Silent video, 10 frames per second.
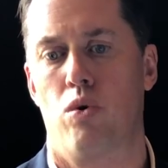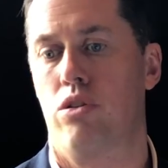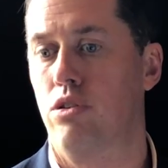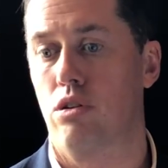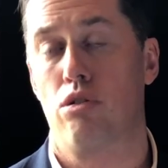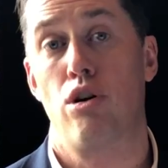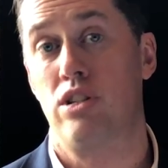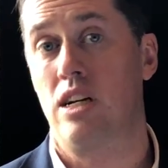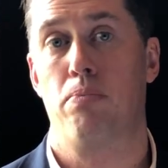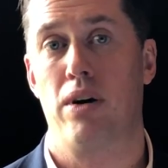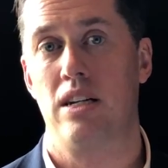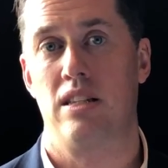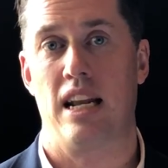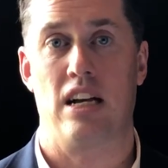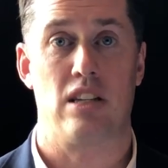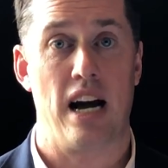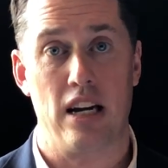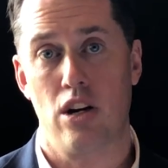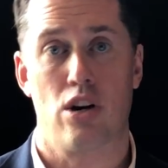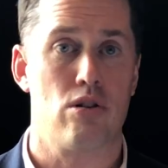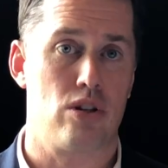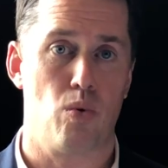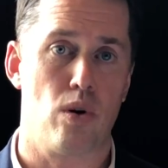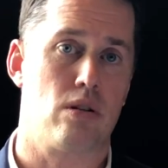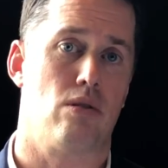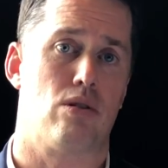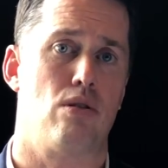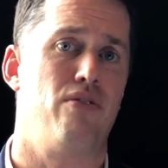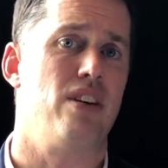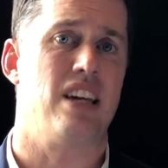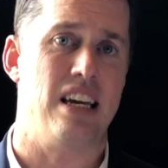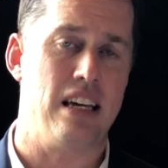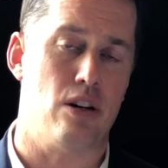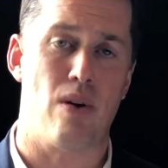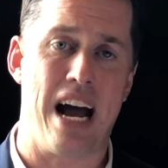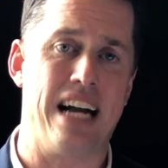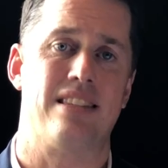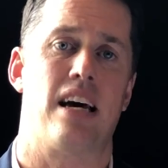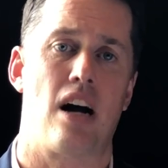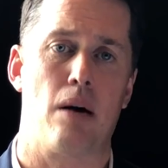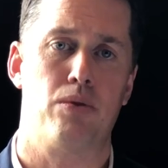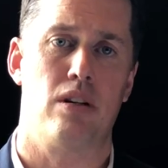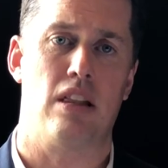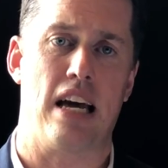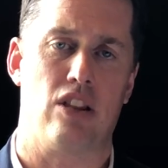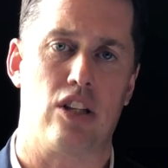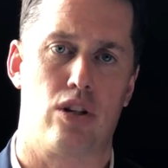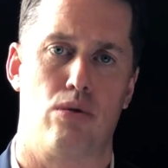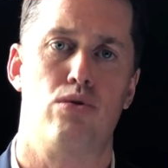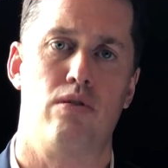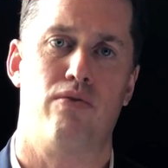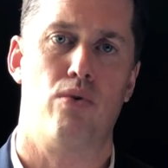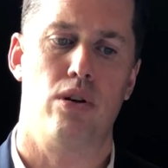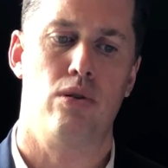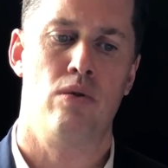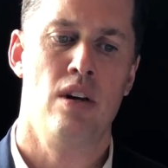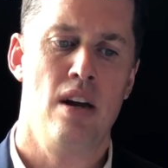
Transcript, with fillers: whether you're a large enterprise that has high concurrency workloads, Snowflake you know has that option, that, that solution for you.